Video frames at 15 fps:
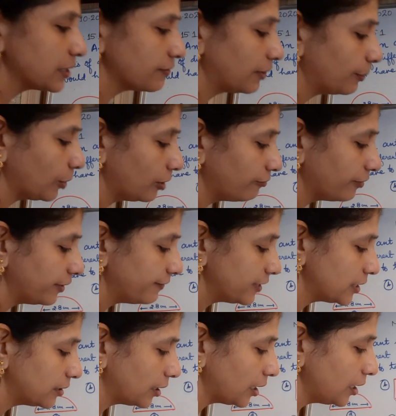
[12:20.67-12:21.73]
1.5 is
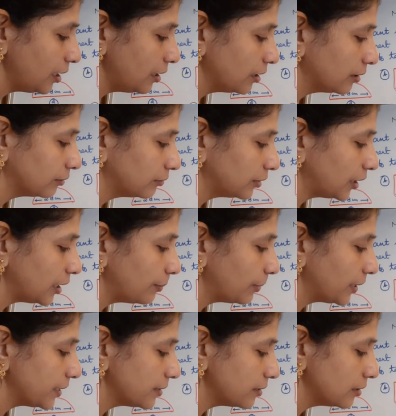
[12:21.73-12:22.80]
3. 3
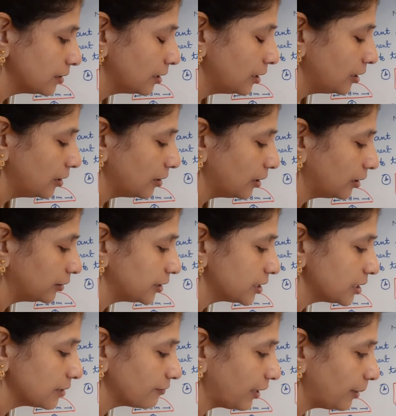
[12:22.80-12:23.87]
plus this
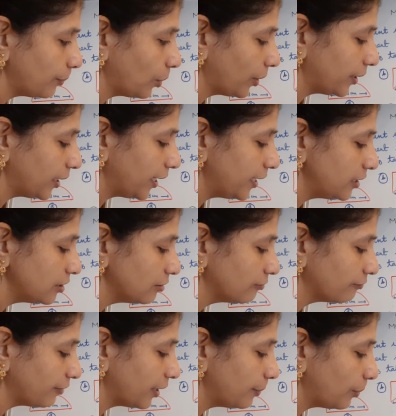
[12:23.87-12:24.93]
is 5.8.
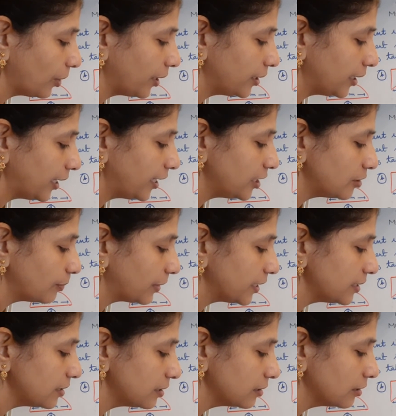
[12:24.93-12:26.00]
5.8
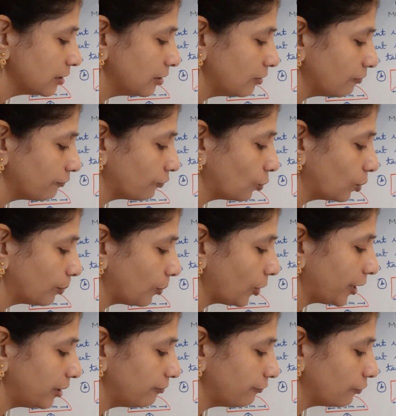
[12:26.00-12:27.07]
plus
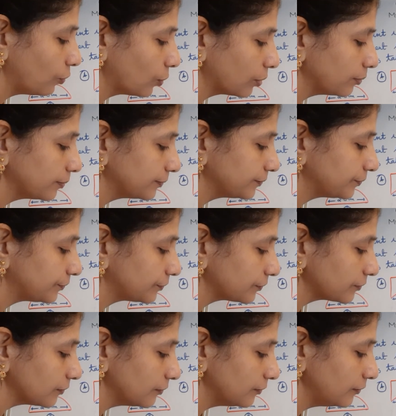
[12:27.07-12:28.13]
4.4.
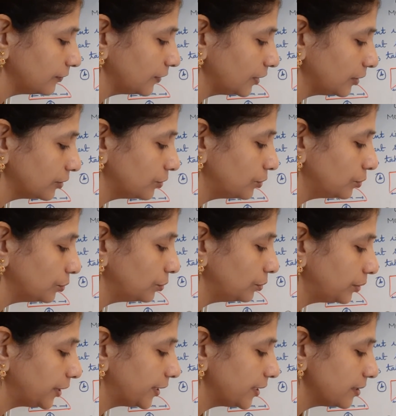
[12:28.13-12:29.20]
2,
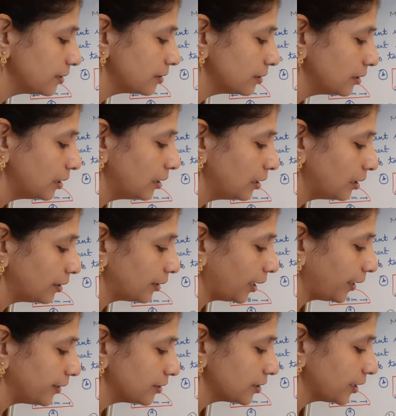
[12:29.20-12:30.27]
it is
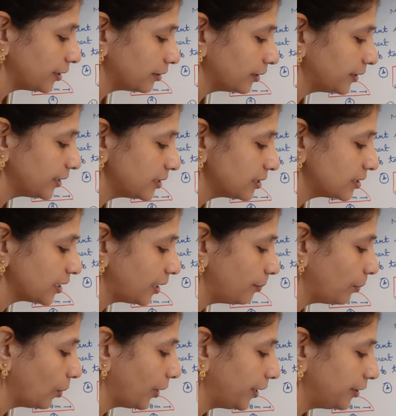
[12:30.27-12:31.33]
9, 10. That is
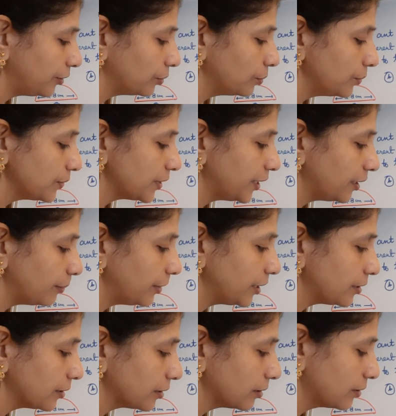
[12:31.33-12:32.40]
10.2
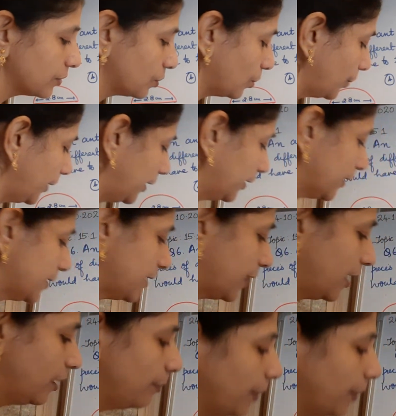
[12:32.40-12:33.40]
centimeter. So in the second